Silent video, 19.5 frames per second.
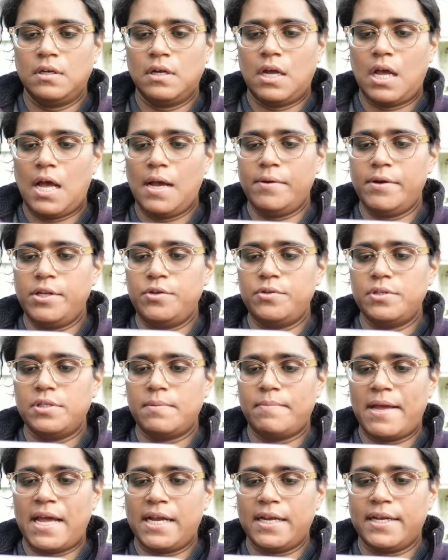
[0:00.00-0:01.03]
I'm going to use the
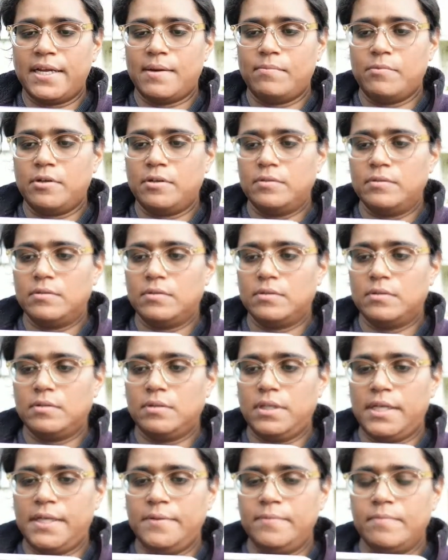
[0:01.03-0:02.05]
back camera.
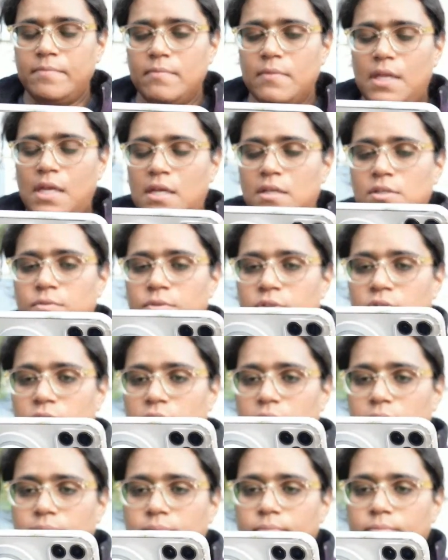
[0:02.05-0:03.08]
Okay? I'll switch to
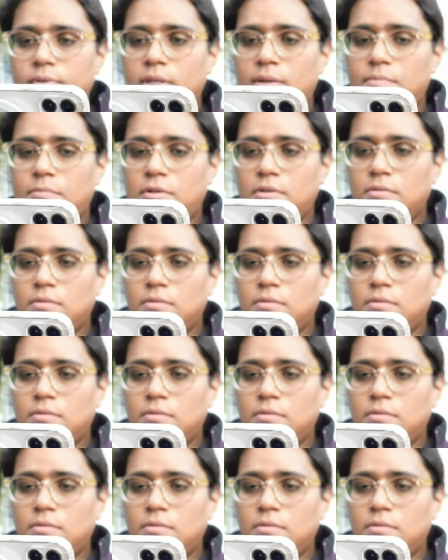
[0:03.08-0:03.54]
the camera.